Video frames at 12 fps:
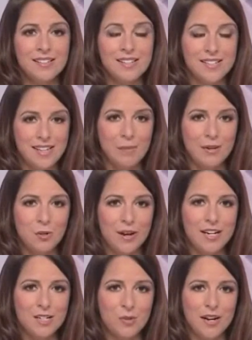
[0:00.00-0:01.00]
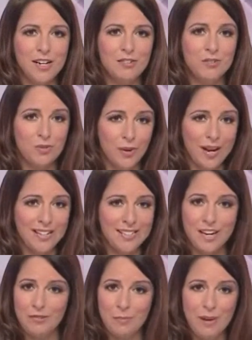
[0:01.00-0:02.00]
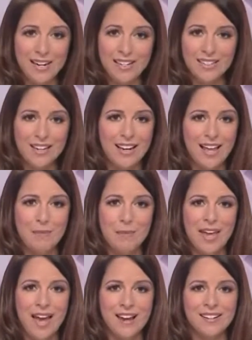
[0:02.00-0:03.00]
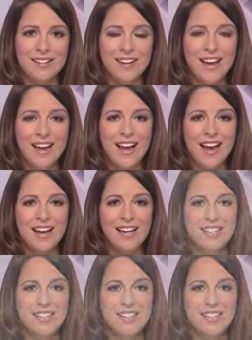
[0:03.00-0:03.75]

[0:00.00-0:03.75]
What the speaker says: December 2020 tweet, he repeated the claim again. He